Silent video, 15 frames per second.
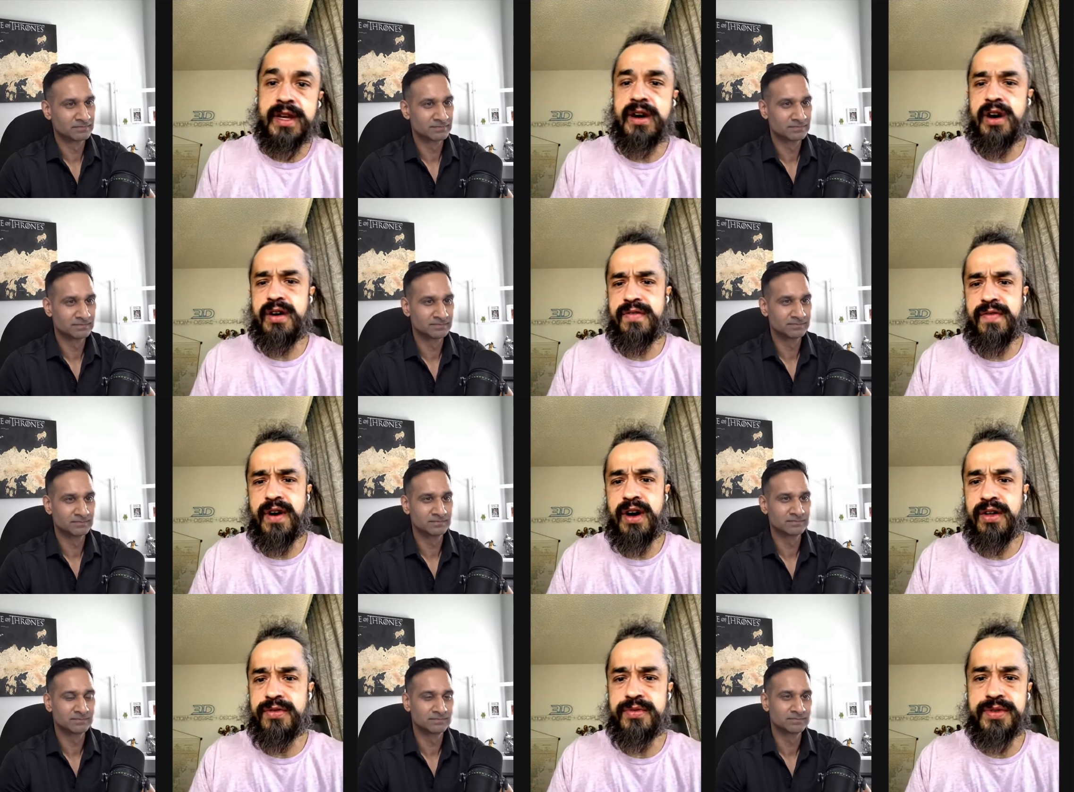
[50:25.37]
Speaker 1: our
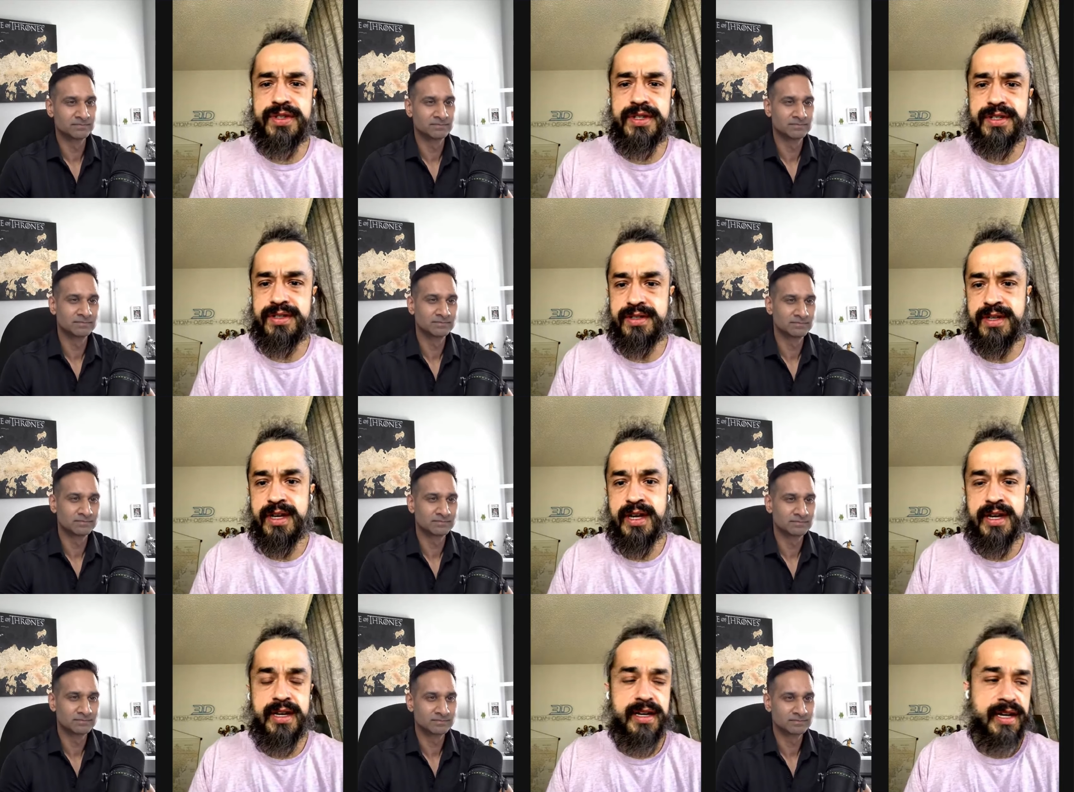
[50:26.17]
vault, which is
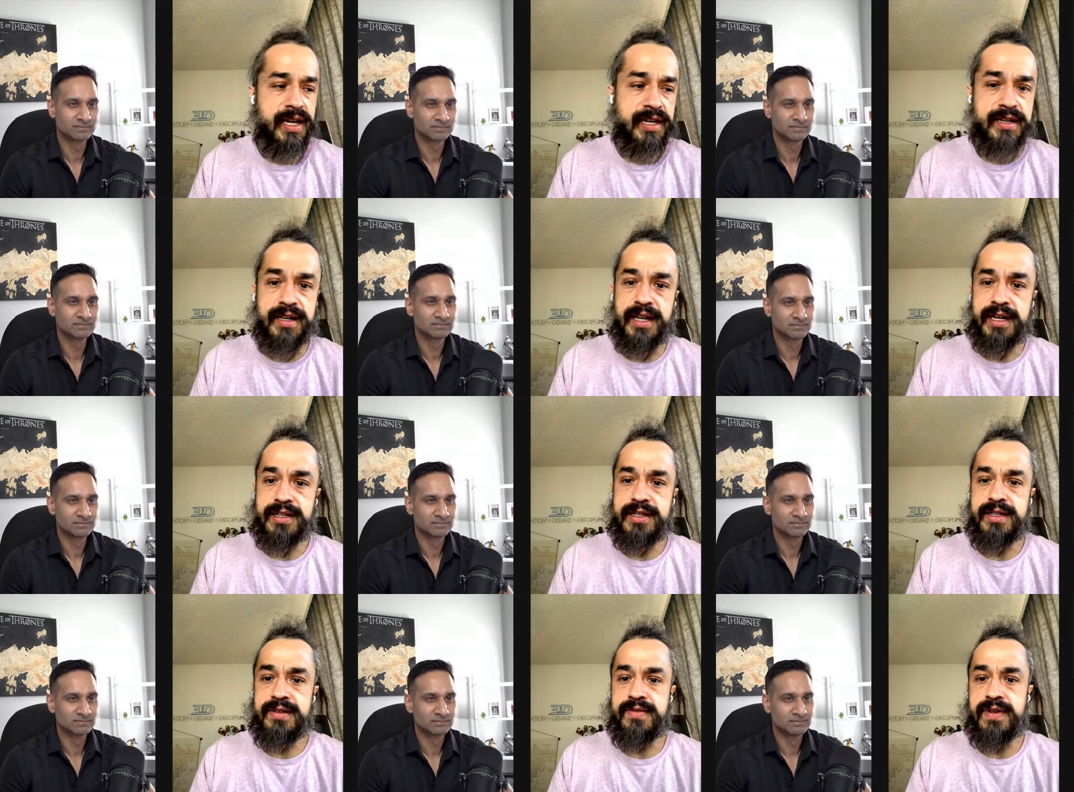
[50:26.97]
a
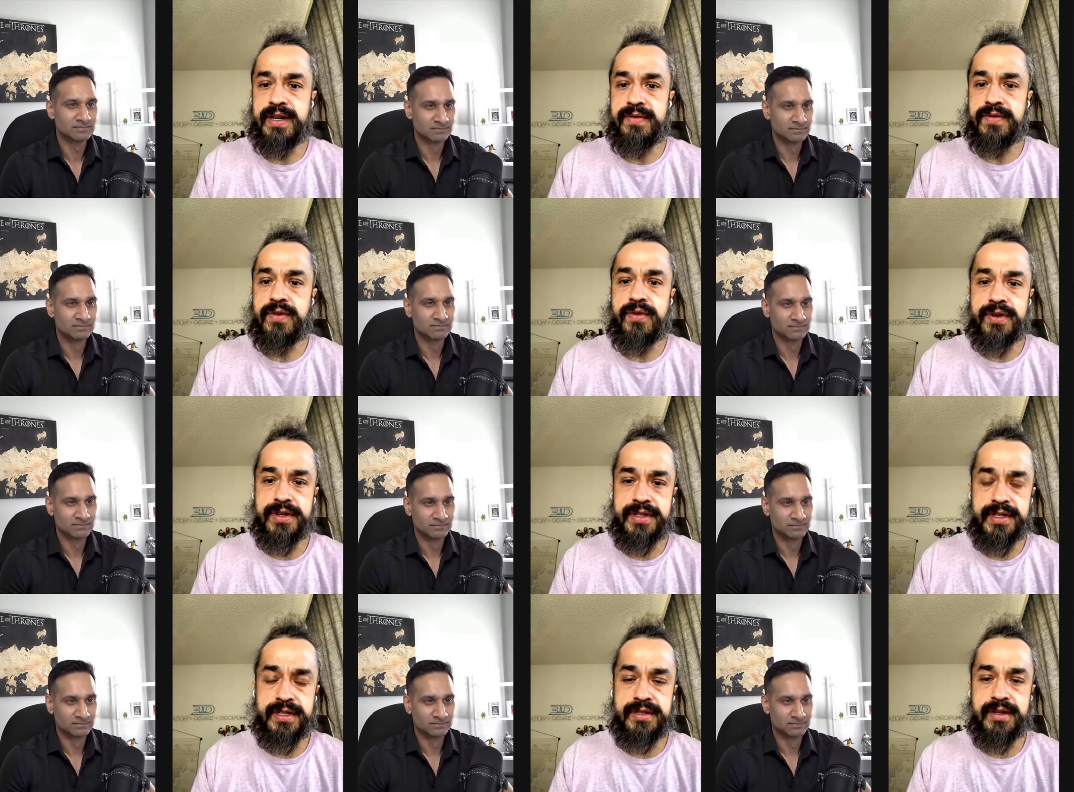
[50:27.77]
collection of of
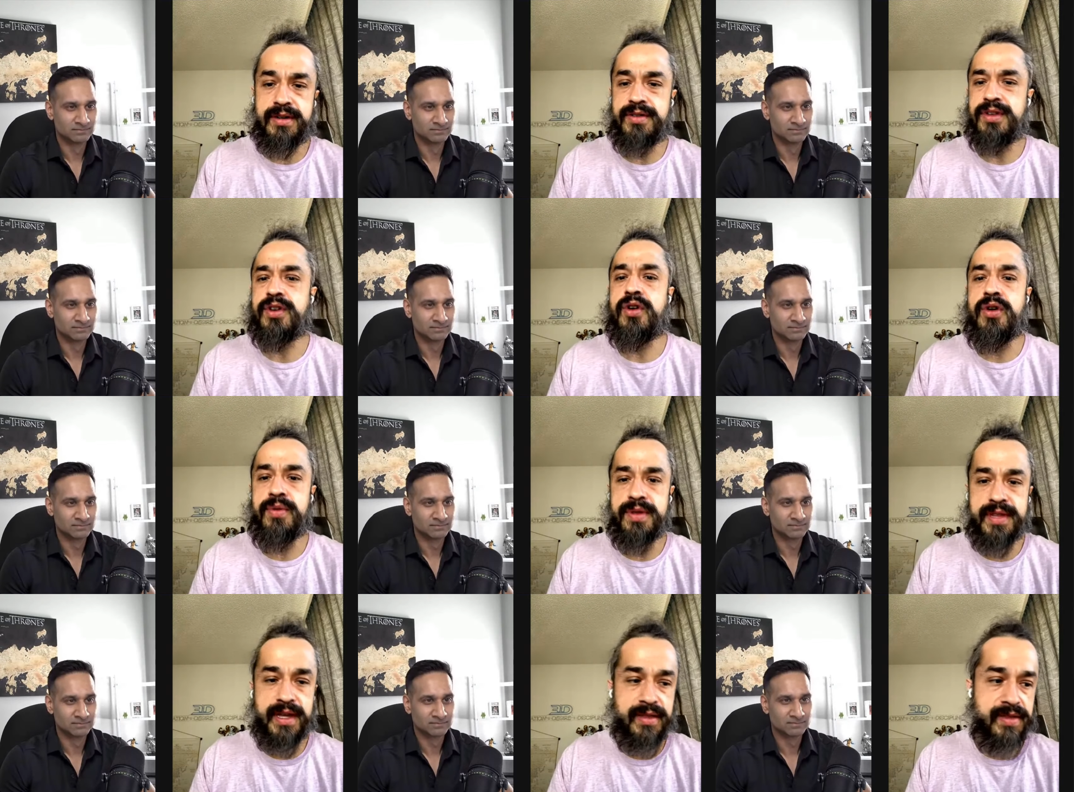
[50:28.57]
courses. Our, the
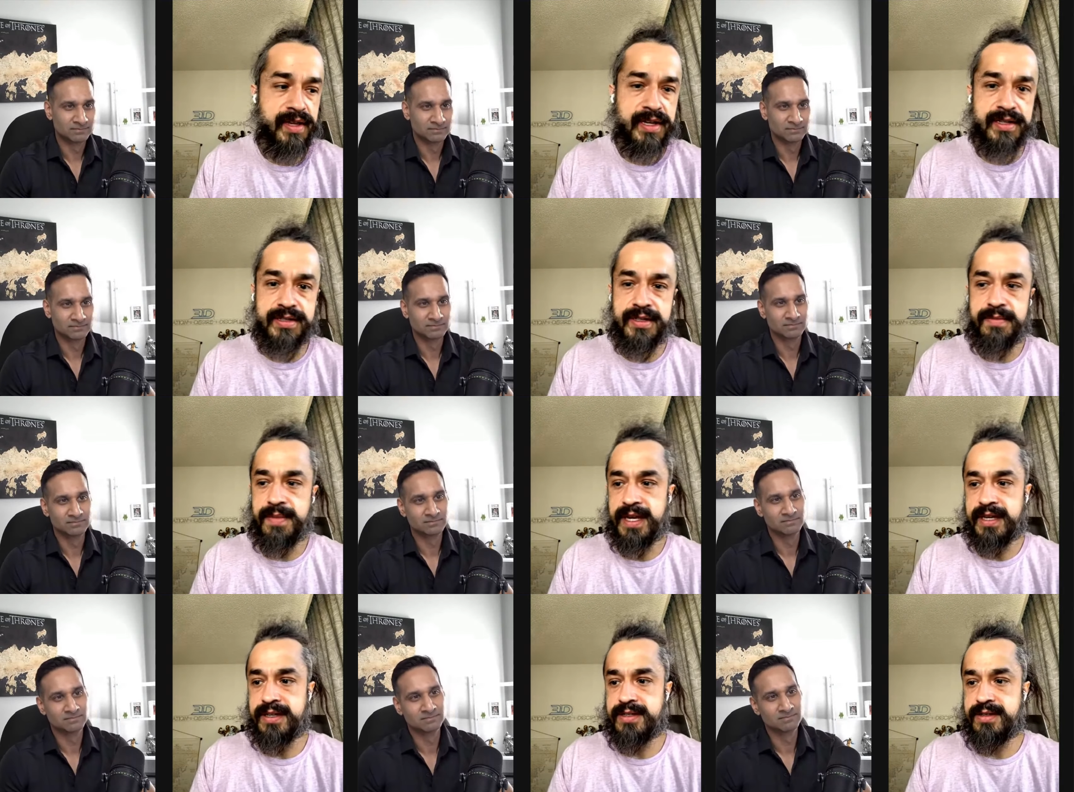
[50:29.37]
goal with that thing is to
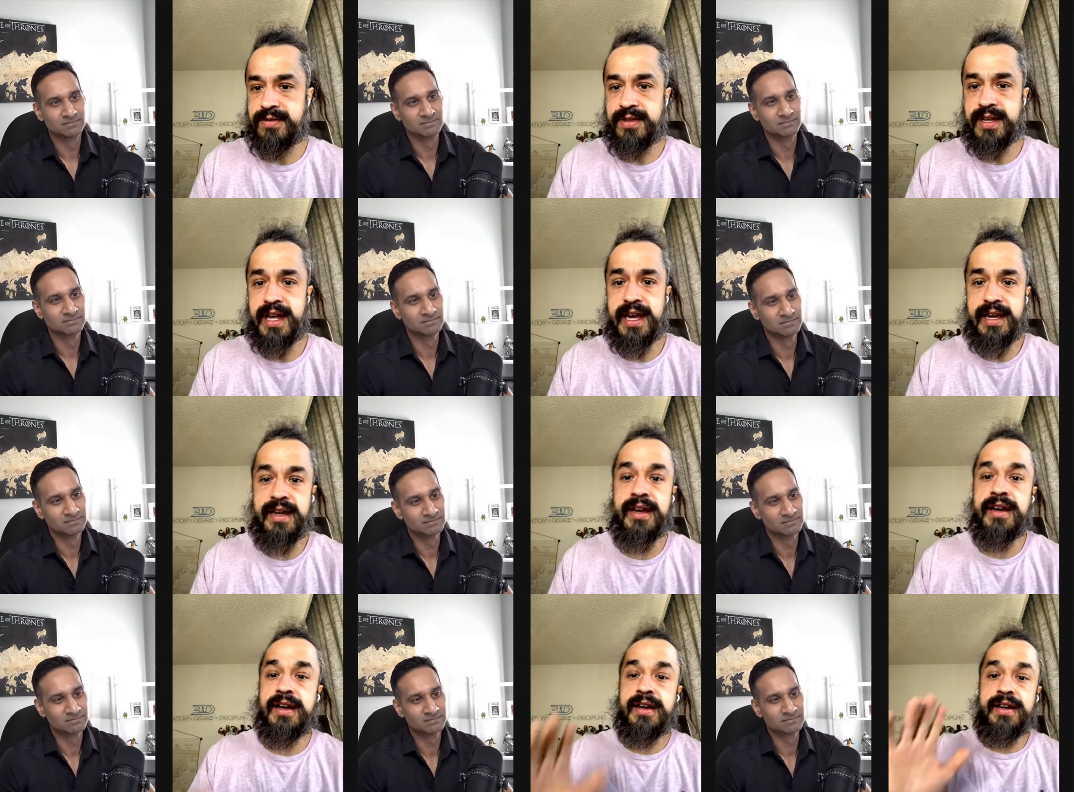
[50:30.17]
make it so that
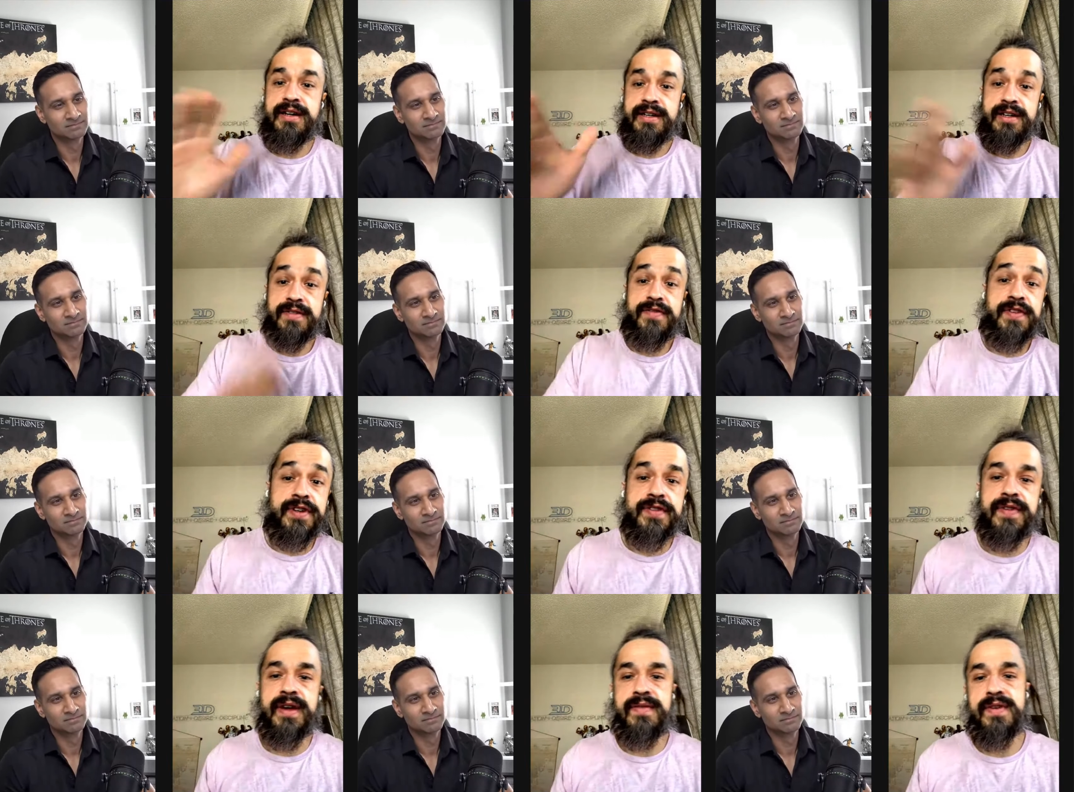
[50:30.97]
hey, your
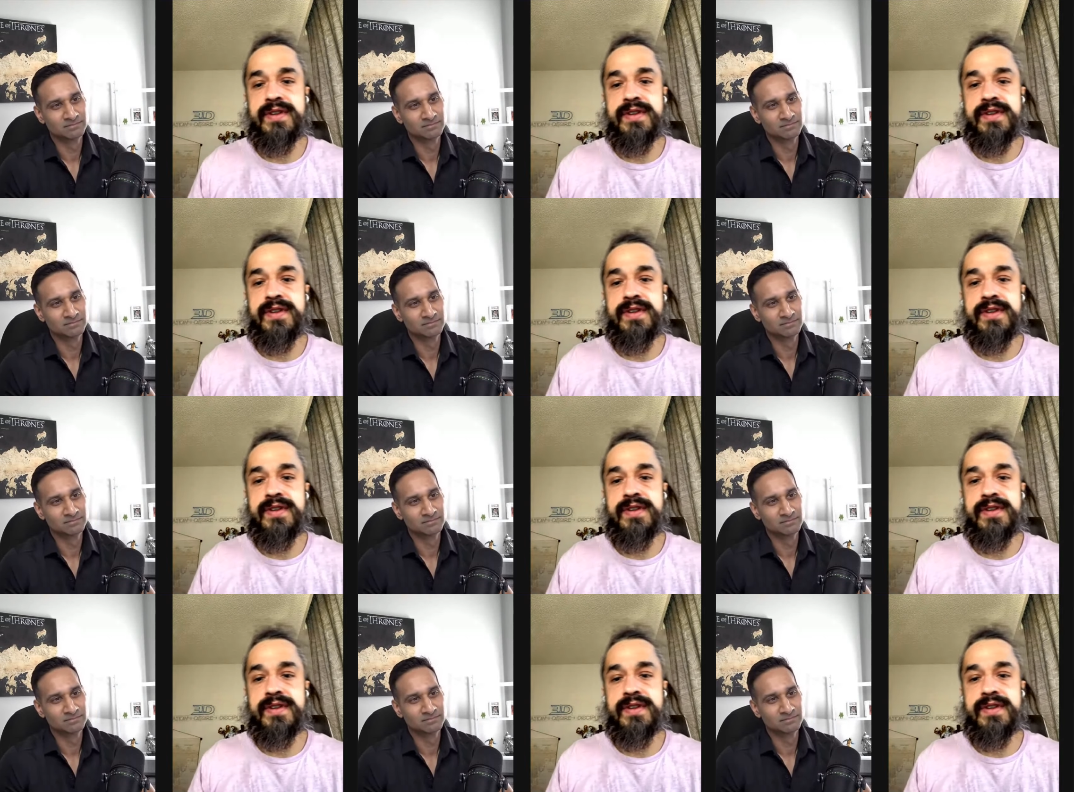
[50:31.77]
first five